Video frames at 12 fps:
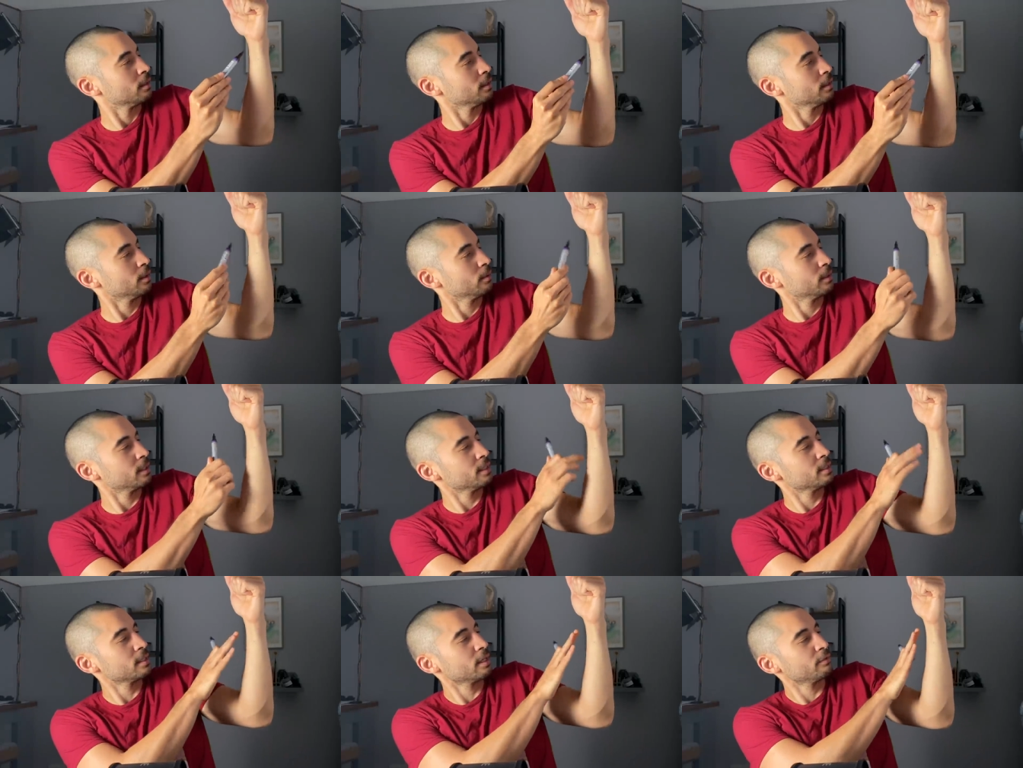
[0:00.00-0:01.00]
you know,
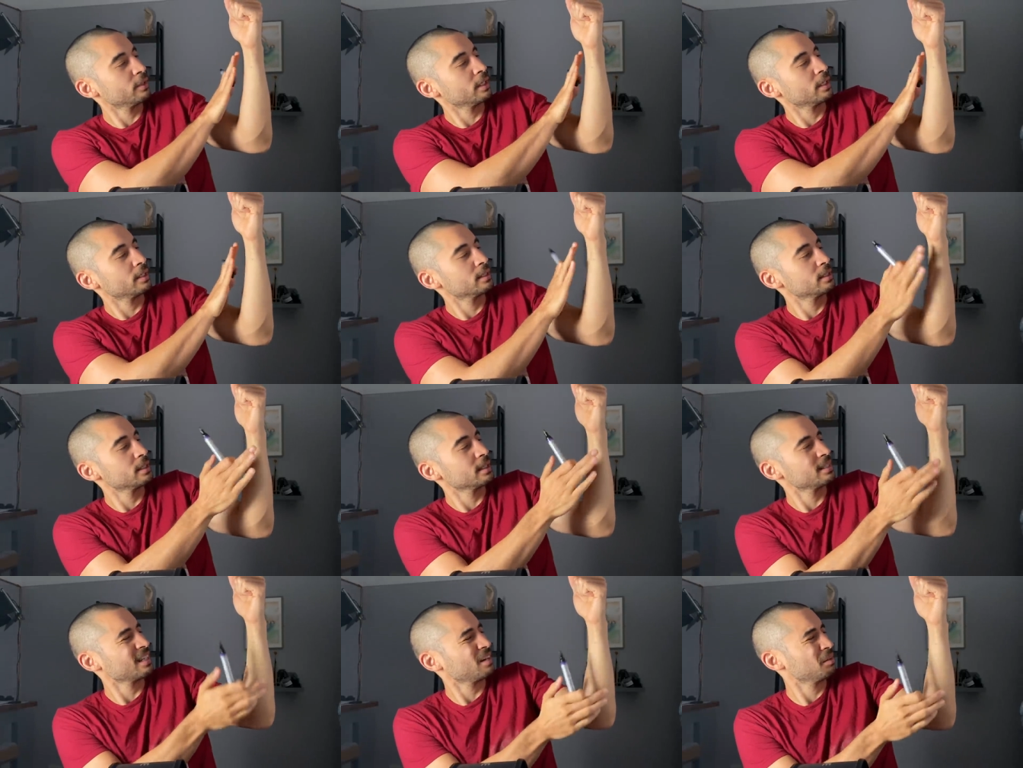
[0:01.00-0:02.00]
there's stuff, it kind of
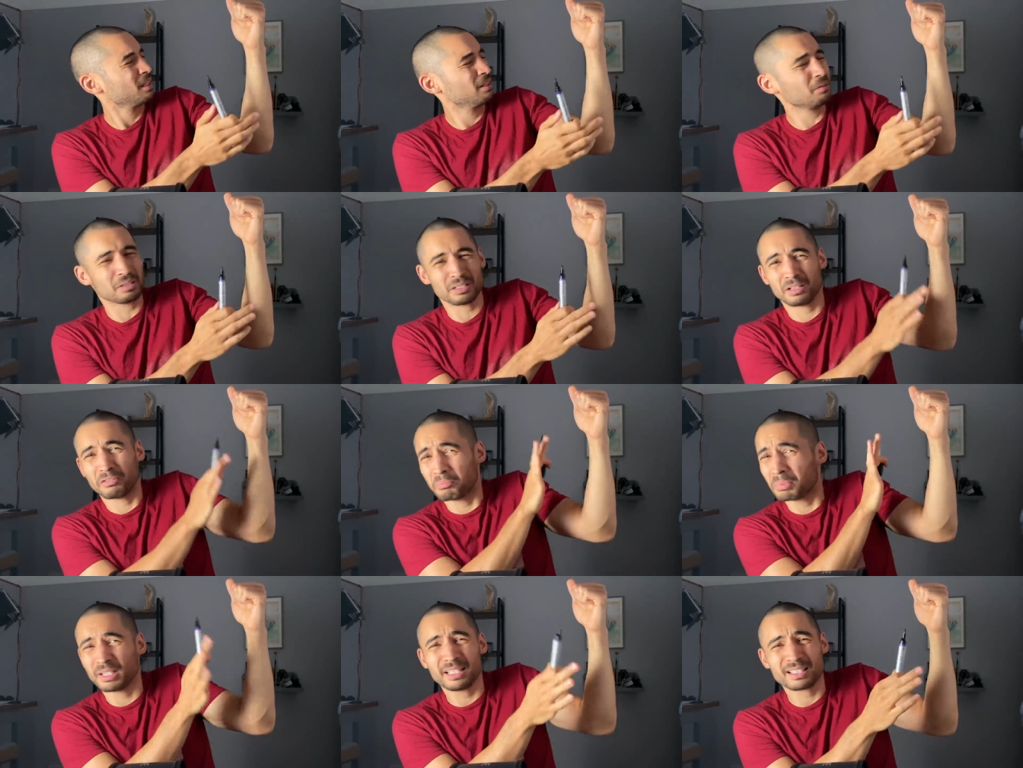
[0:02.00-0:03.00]
sticks out here and stuff,
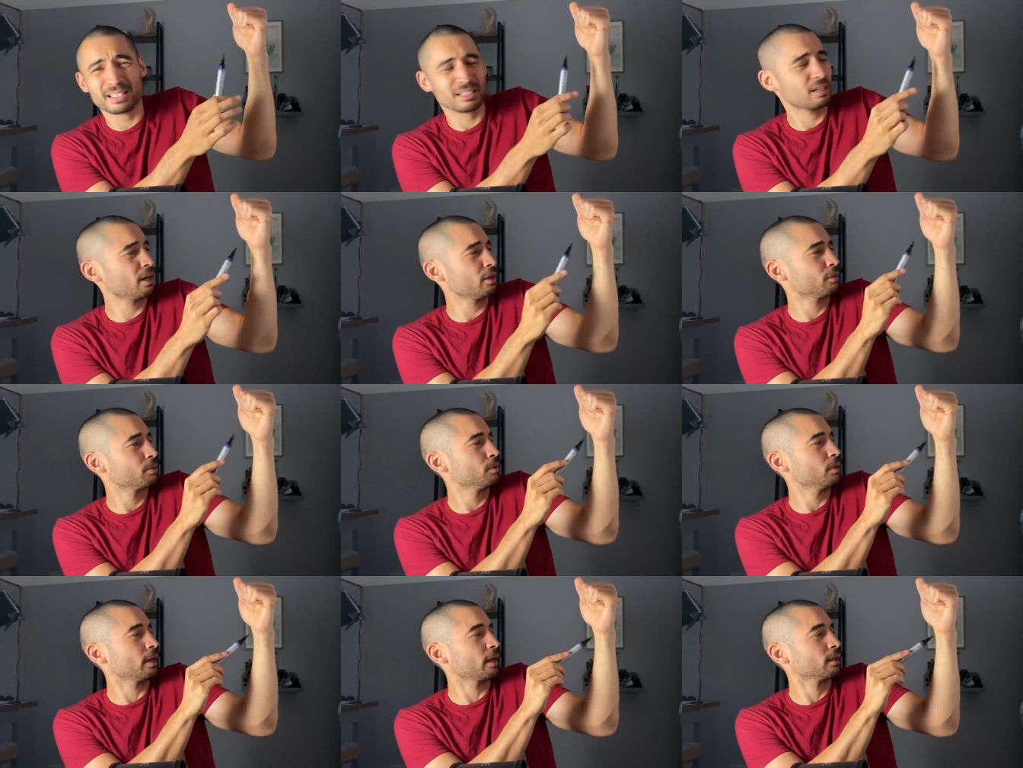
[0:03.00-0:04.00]
but let's just cut
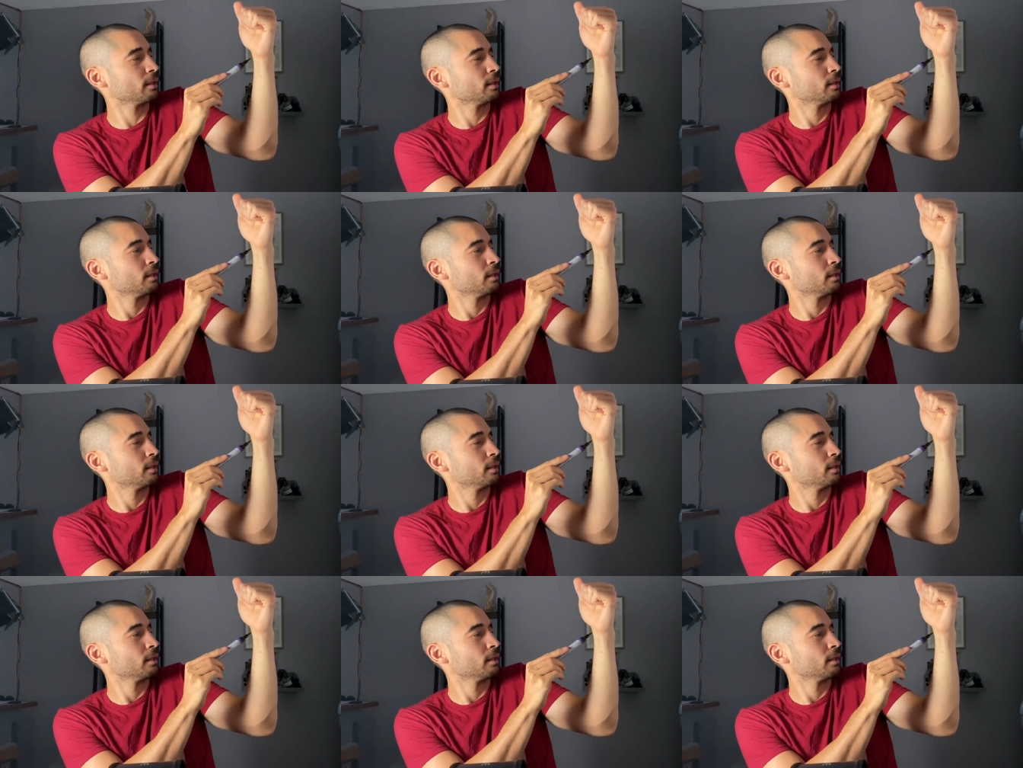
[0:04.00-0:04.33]
through that.